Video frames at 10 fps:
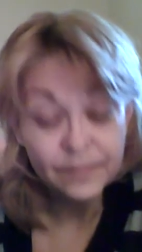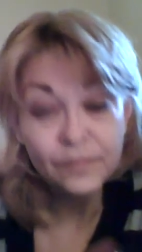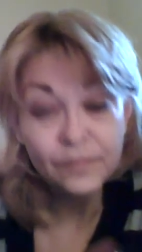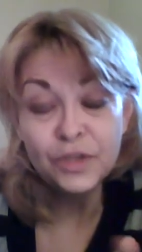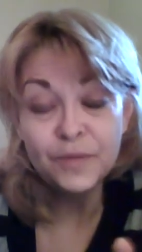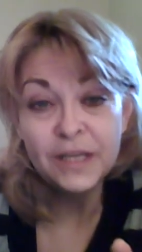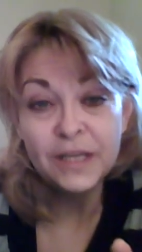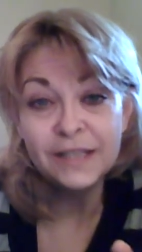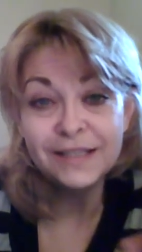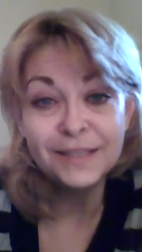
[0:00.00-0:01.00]
which
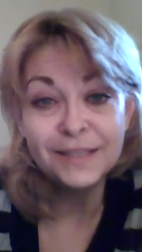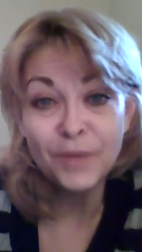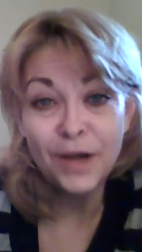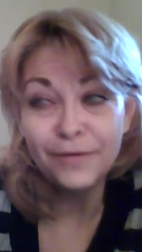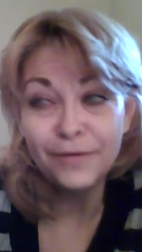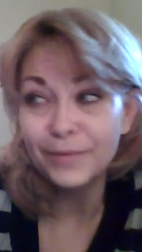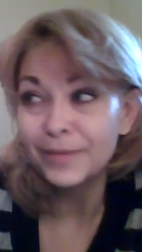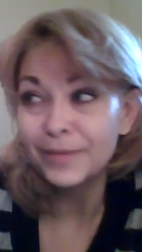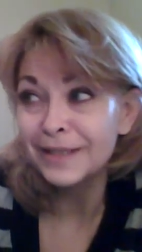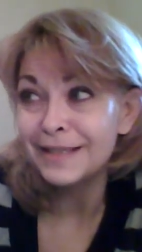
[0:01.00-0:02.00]
means it's profitable
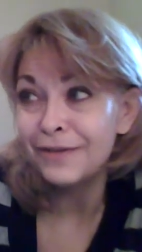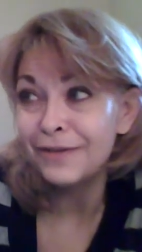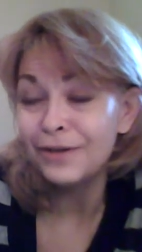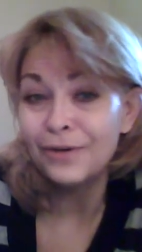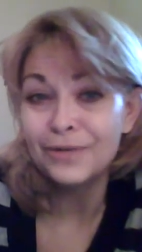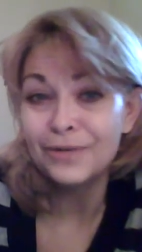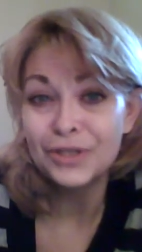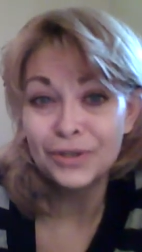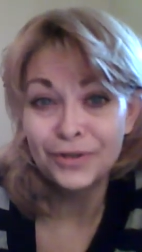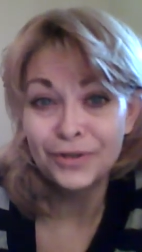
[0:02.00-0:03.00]
because now you can go and
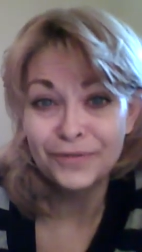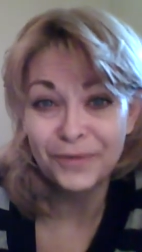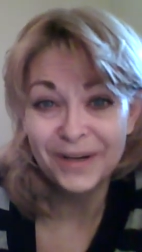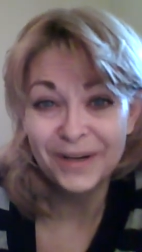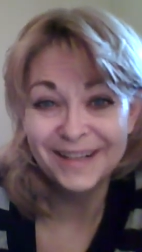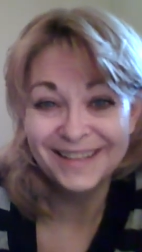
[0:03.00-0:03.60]
search for it.